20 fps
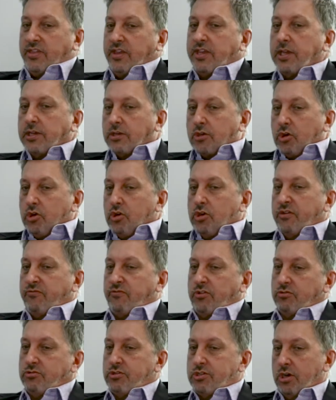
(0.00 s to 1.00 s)
I think it
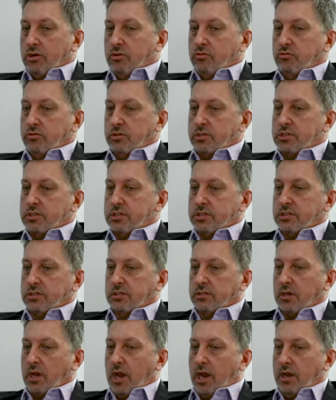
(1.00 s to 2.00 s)
could if you
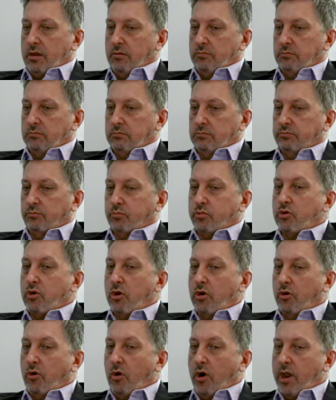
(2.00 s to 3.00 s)
don't
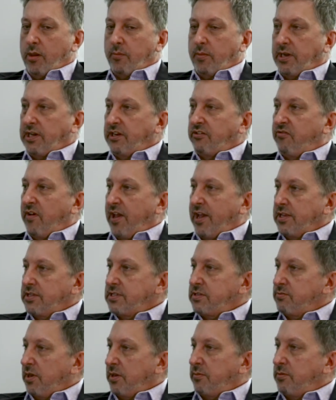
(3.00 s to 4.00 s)
program in
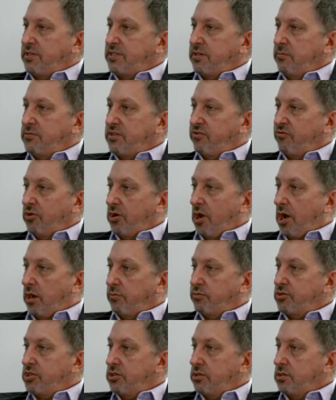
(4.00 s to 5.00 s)
advance maybe some
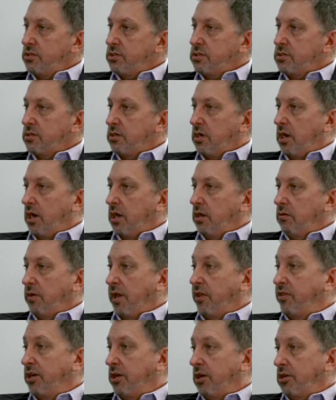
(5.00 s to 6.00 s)
different options,
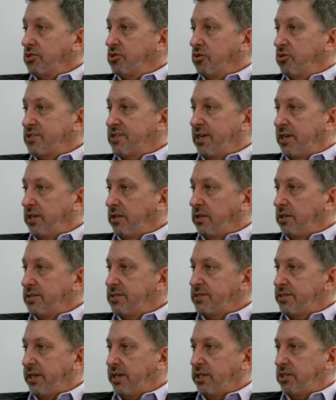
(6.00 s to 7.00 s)
and then also
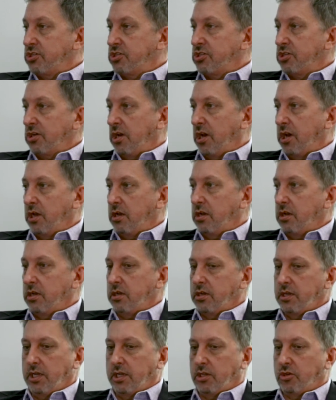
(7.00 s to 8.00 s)
setting the stage.
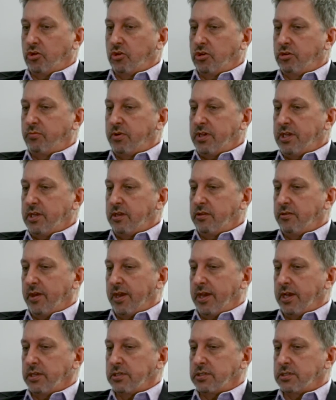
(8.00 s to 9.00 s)
It could be
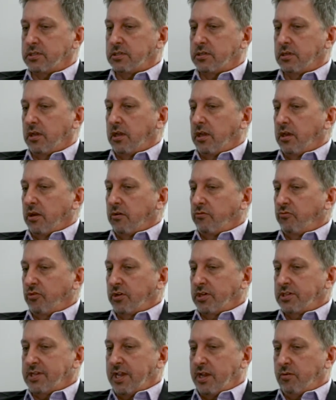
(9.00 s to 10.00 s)
that,
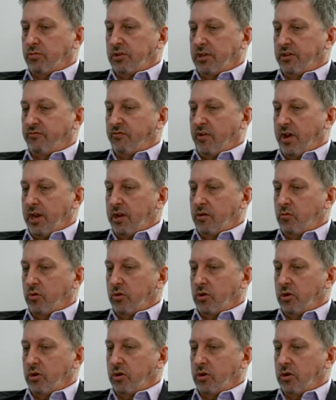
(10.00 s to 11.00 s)
for example, if I
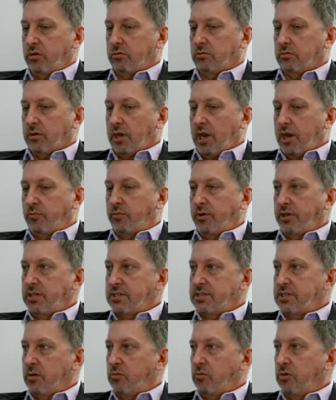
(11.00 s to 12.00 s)
were
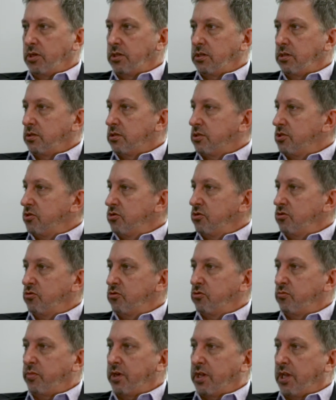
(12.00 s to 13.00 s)
helping someone
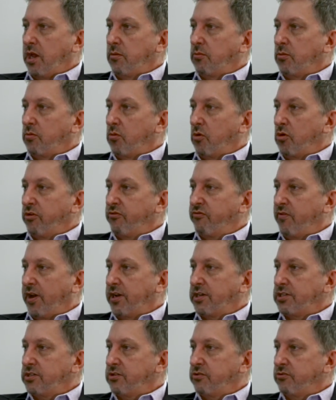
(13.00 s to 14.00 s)
to become a more
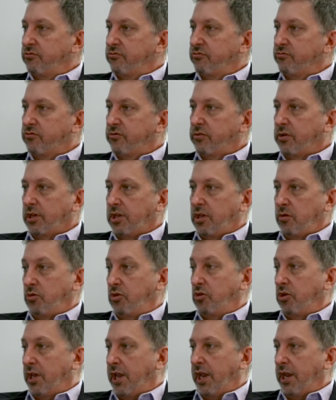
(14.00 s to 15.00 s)
effective
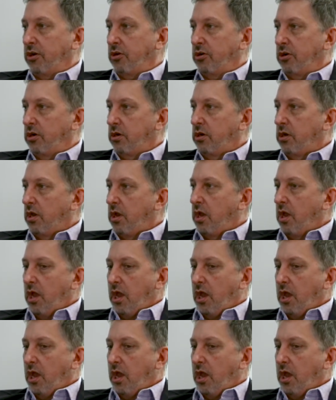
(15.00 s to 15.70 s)
communicator,